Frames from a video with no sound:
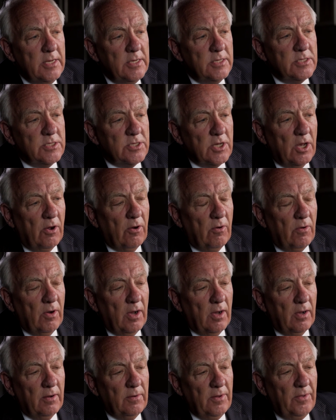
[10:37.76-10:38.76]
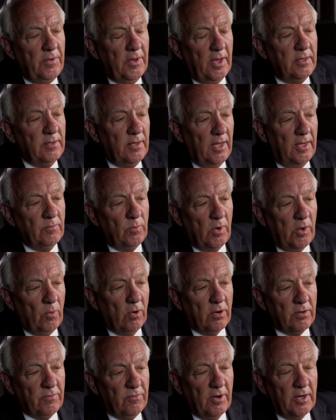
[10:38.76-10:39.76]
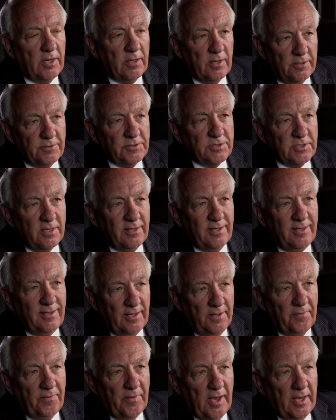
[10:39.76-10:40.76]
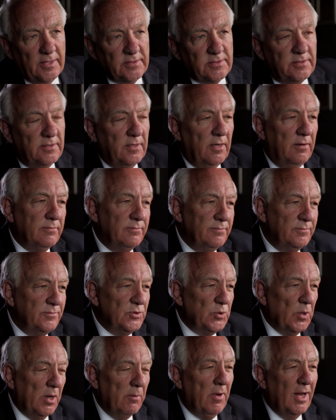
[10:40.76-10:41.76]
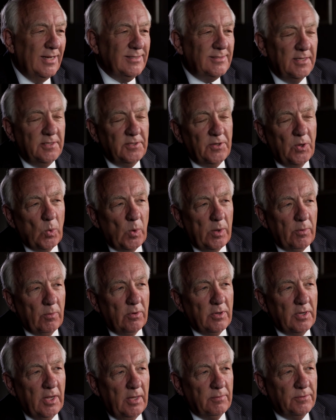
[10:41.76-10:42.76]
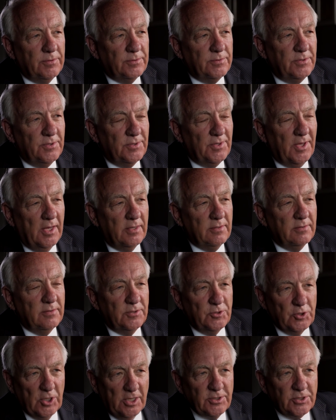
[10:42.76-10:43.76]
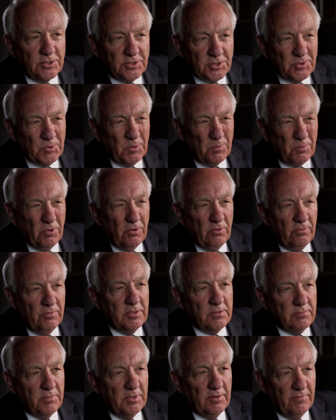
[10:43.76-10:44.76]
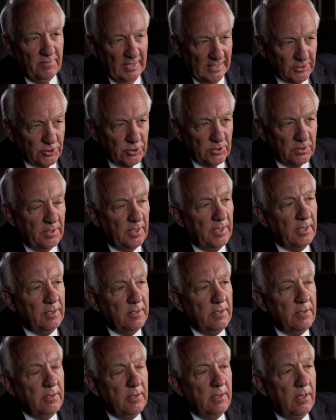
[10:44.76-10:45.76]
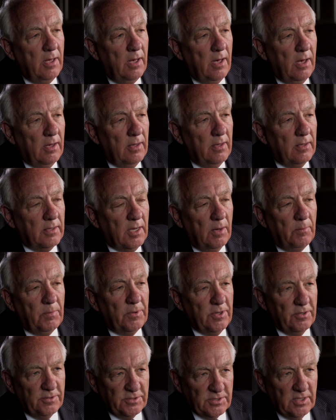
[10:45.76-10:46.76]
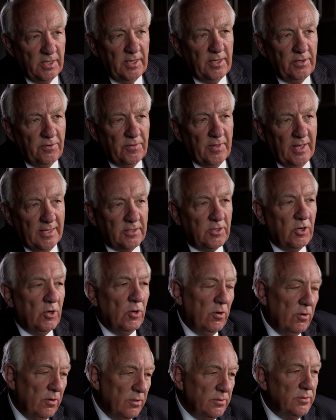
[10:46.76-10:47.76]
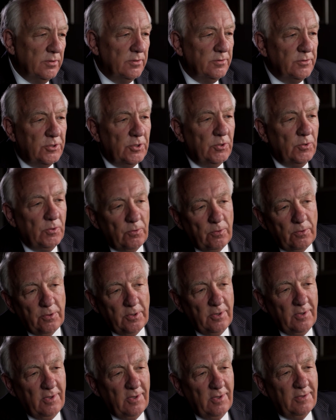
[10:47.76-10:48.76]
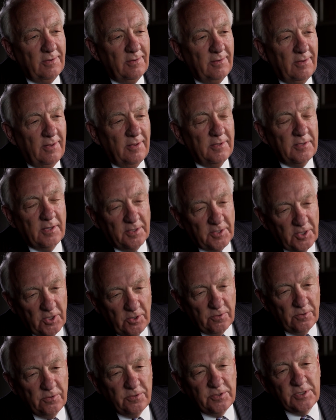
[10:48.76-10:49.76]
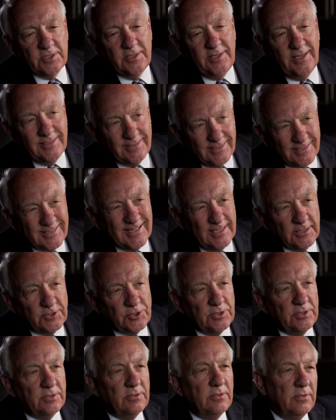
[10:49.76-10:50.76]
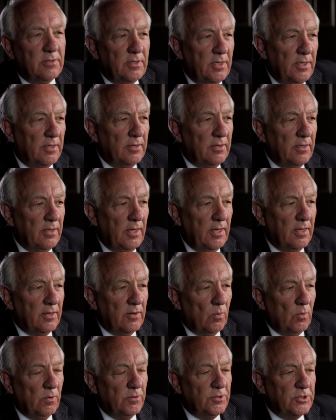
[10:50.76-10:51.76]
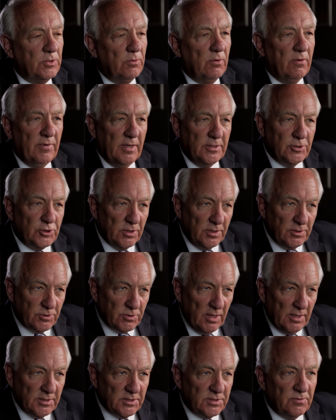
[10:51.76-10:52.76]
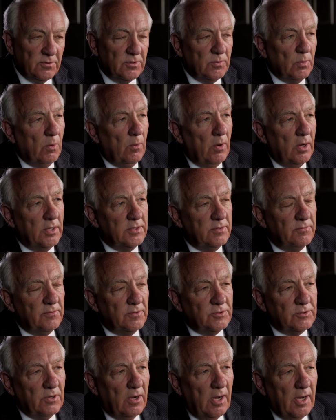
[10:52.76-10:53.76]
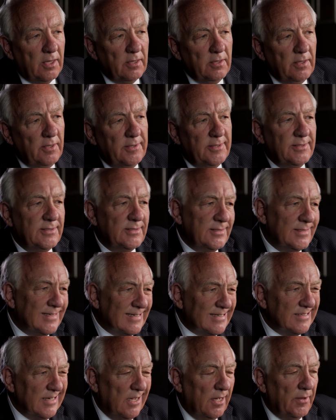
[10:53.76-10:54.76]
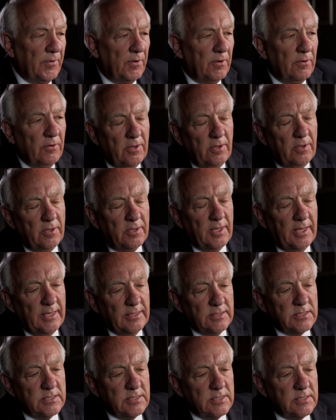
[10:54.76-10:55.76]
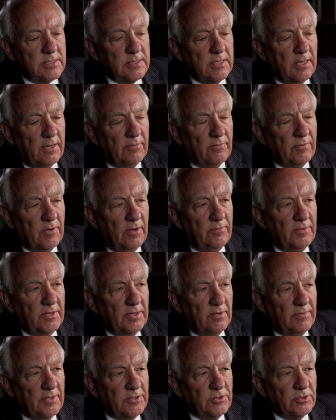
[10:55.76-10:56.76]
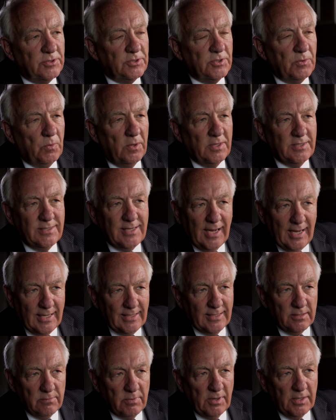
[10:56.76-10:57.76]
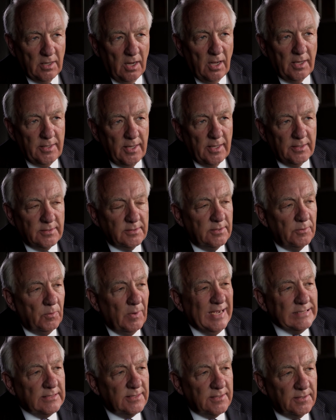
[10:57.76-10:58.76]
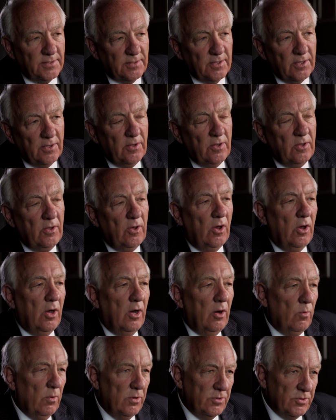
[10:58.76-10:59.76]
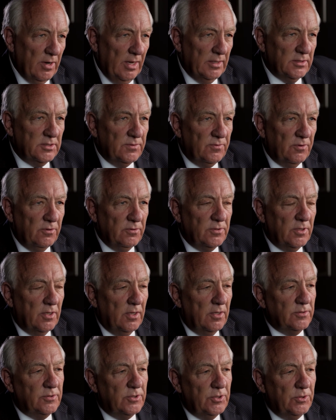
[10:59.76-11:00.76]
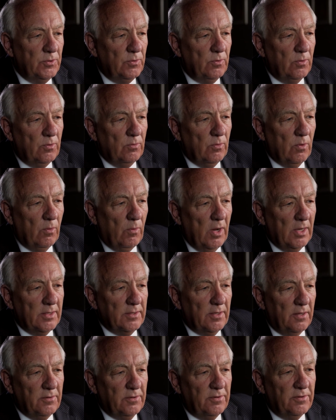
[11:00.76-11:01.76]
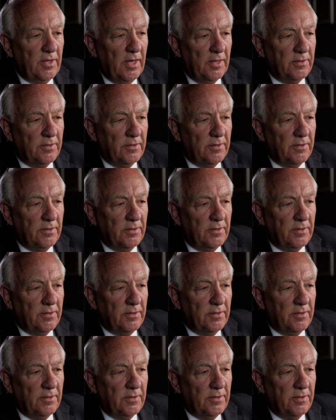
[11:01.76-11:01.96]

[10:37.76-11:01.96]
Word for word: So, uh, and and we worked very closely in that. You uh, know, during my tenure, we weren't able to get the judges to approve it, but eventually uh, a couple years later, that occurred. Two uh, accused in detention in, in Arusha were eventually transferred to Rwanda for trial. Six other cases of, of individuals that were indicted but not yet arrested uh, were transferred uh, to Rwanda under the